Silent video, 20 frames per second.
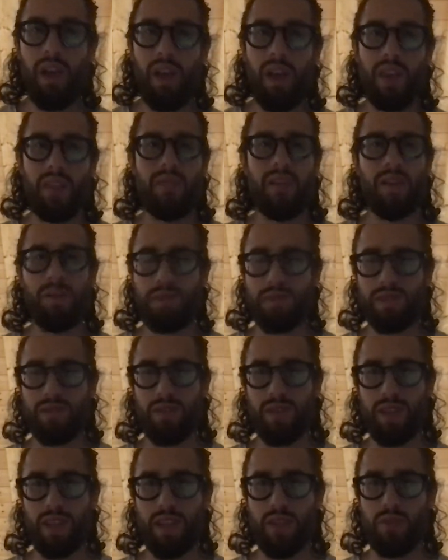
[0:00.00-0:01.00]
and the fine was
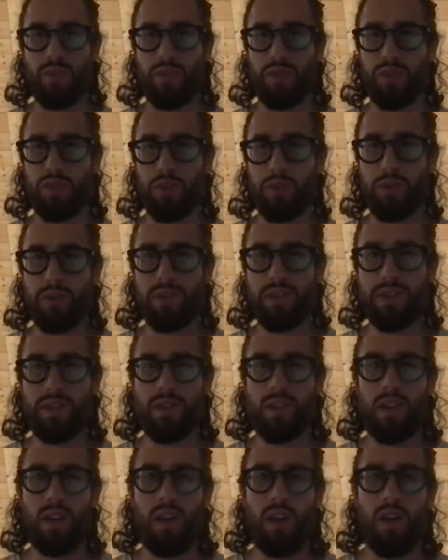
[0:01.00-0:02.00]
greatly reduced
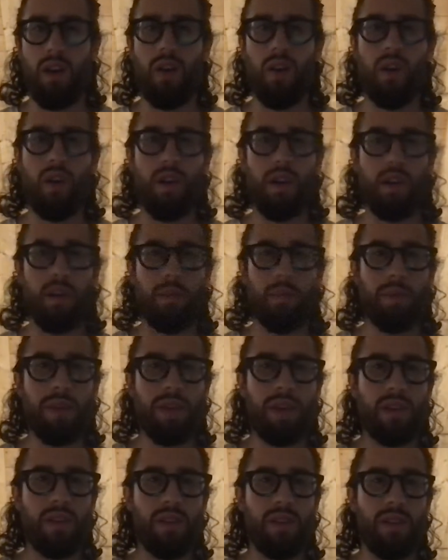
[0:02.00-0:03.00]
on
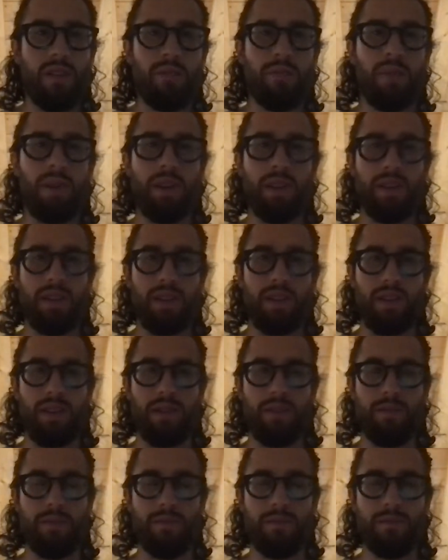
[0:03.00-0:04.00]
appeal, but
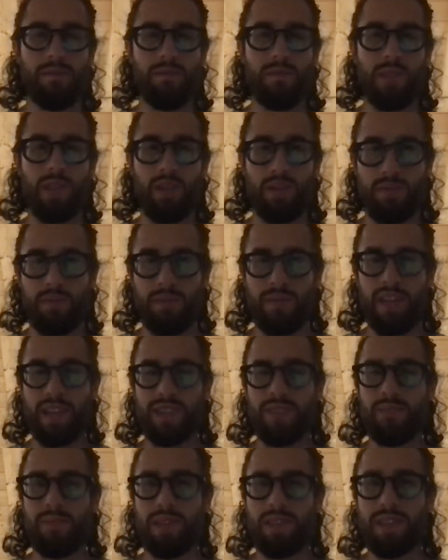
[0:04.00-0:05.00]

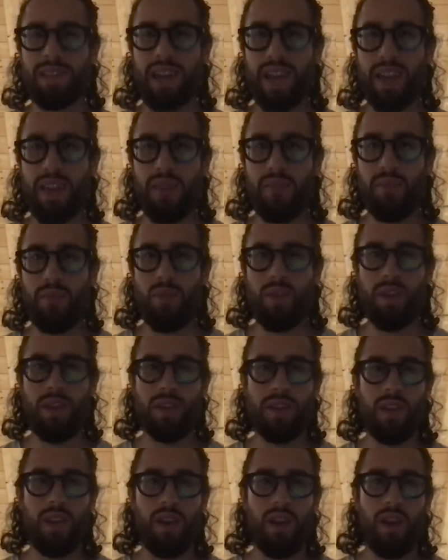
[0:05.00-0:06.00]
that's beside the
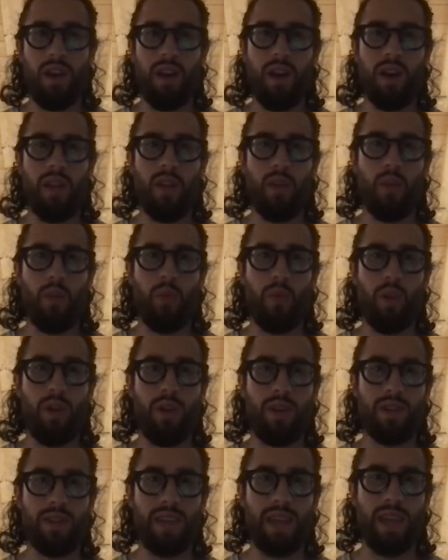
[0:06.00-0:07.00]
point. There
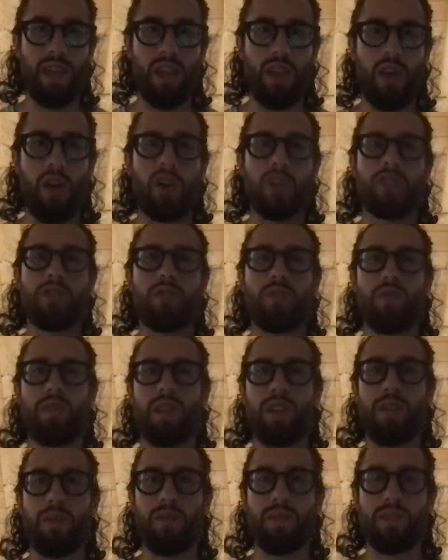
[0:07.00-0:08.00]
was a lawsuit
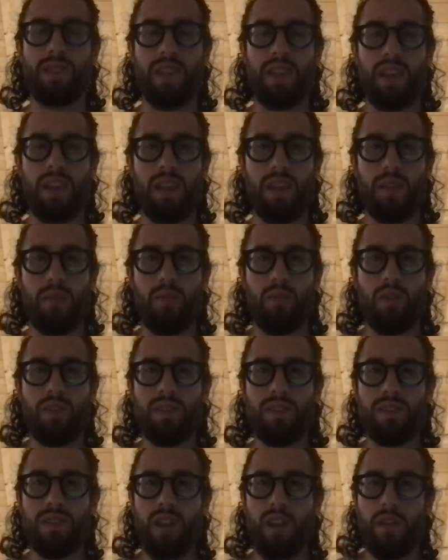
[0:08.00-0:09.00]
that was in the
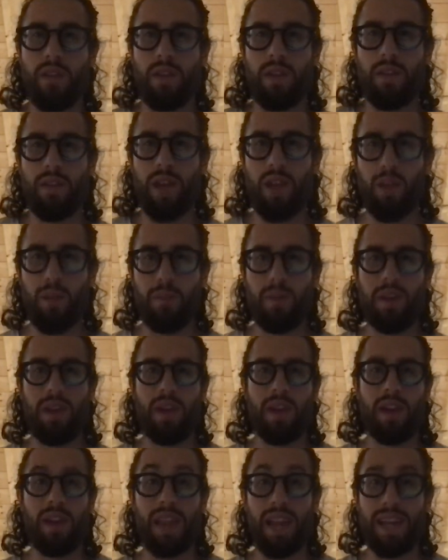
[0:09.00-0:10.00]
process of developing
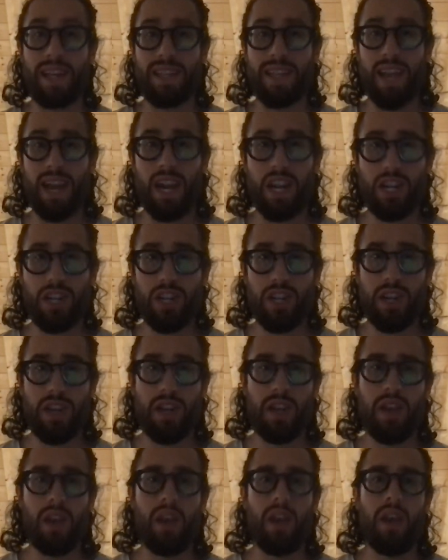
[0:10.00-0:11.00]
a class action,
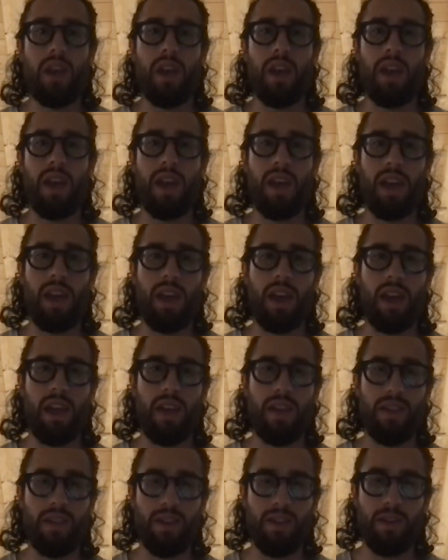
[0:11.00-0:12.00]

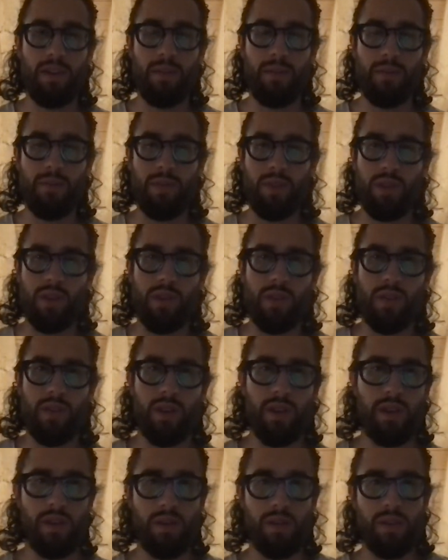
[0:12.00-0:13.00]
and
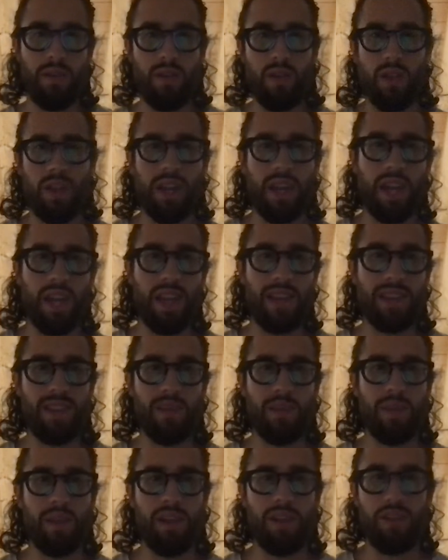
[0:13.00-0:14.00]
the litigants,
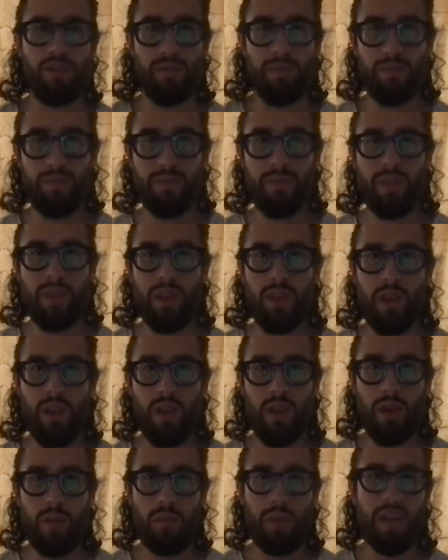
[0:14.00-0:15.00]
the potential
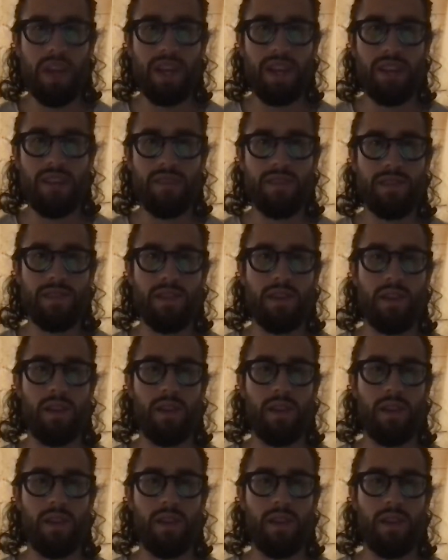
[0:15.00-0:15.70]
plaintiffs,